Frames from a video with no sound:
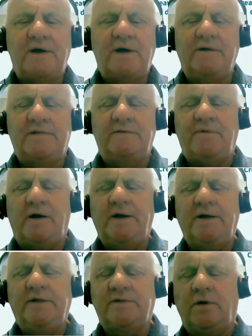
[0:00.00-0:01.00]
There is
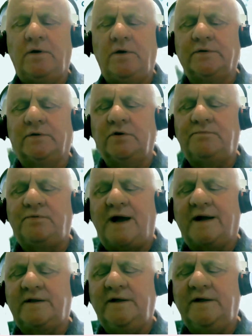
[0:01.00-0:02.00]
advice on good
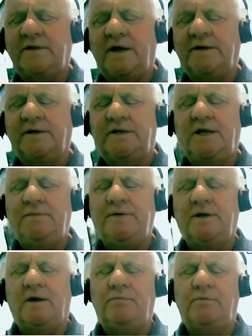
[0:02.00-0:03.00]
practice and
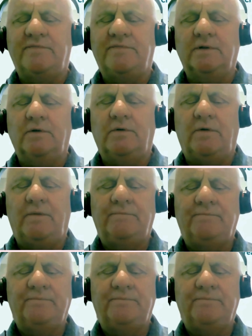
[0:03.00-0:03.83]
keeping up with the law.